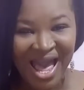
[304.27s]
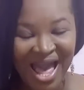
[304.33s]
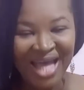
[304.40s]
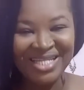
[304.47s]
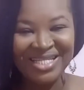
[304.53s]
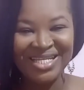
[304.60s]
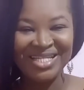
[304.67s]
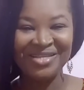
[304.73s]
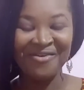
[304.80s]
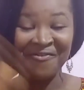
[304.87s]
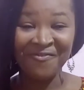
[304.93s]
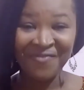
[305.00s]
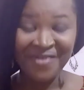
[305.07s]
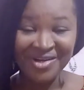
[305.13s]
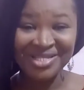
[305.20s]
And the
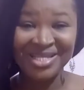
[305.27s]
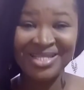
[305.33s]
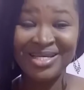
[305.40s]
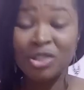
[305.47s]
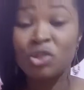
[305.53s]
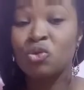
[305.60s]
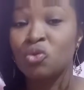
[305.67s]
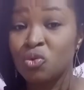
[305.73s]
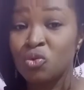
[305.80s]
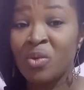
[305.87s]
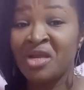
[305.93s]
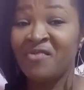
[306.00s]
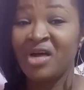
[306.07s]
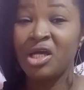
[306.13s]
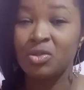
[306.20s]
first thing to do
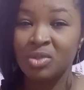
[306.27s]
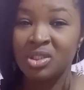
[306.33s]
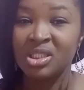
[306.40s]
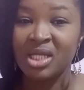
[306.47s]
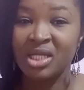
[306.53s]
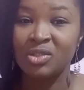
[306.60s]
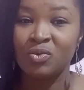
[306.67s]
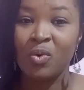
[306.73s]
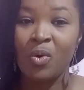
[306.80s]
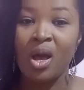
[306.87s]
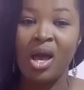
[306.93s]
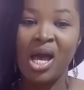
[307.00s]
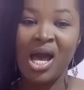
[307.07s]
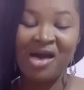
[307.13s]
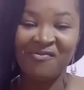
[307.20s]
whenever you notice that
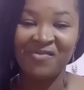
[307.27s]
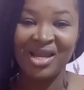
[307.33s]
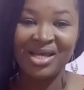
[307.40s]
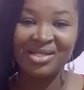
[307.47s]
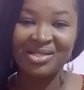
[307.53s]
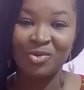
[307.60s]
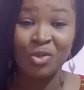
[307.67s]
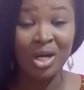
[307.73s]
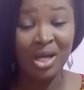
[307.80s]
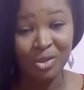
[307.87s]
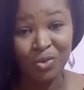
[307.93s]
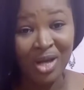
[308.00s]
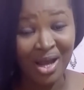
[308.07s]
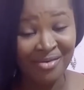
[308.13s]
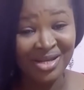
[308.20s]
you have lice or you
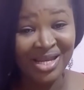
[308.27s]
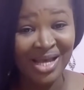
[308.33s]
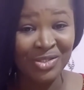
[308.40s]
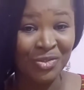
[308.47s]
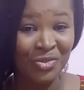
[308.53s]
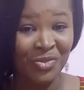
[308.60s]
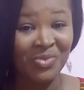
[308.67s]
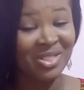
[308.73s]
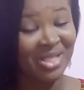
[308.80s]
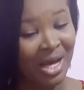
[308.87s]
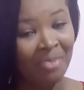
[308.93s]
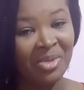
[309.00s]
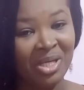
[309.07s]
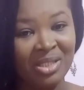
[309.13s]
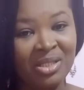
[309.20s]
carry lice on your
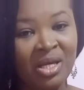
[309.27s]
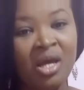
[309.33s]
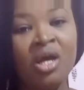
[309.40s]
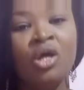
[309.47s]
scalp is